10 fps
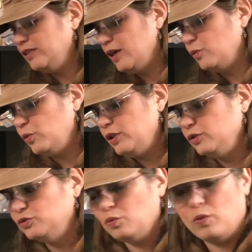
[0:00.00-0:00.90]
then we
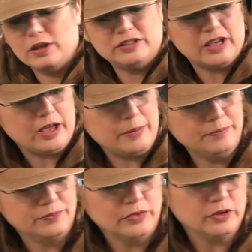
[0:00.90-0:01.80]
lose 1
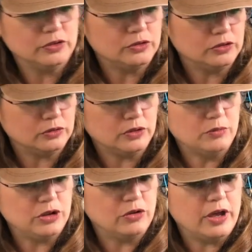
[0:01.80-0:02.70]
time. So let
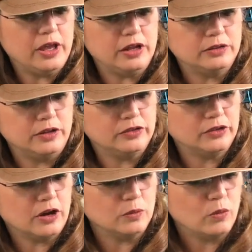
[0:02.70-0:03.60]
me go ahead and
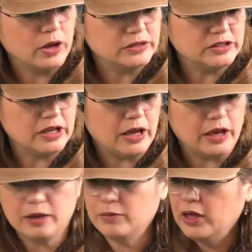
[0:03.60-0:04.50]
discard 1
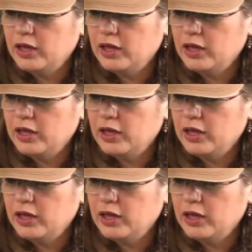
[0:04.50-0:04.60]
time.